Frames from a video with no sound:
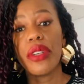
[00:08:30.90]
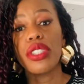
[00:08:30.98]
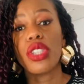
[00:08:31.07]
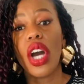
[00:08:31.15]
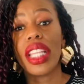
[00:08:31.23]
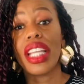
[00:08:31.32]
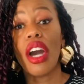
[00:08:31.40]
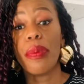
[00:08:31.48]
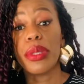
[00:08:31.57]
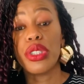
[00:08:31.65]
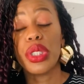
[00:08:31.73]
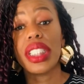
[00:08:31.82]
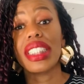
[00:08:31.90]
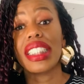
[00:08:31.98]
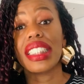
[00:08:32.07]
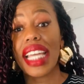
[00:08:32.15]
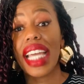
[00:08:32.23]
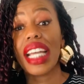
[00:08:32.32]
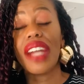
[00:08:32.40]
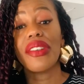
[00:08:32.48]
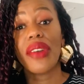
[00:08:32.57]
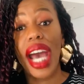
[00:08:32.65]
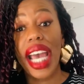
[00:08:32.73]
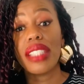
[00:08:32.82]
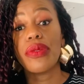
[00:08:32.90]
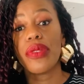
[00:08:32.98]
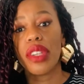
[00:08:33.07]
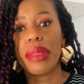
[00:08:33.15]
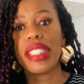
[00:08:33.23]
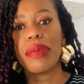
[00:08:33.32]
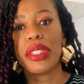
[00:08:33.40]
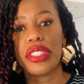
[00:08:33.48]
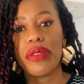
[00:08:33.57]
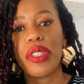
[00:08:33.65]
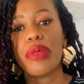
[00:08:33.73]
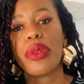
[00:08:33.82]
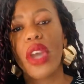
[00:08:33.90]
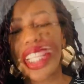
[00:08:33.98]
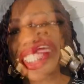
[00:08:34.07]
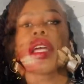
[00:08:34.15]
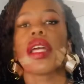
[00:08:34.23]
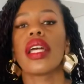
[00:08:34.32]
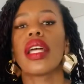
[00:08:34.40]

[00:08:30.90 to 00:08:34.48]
on the opportunities that arise from a specific project.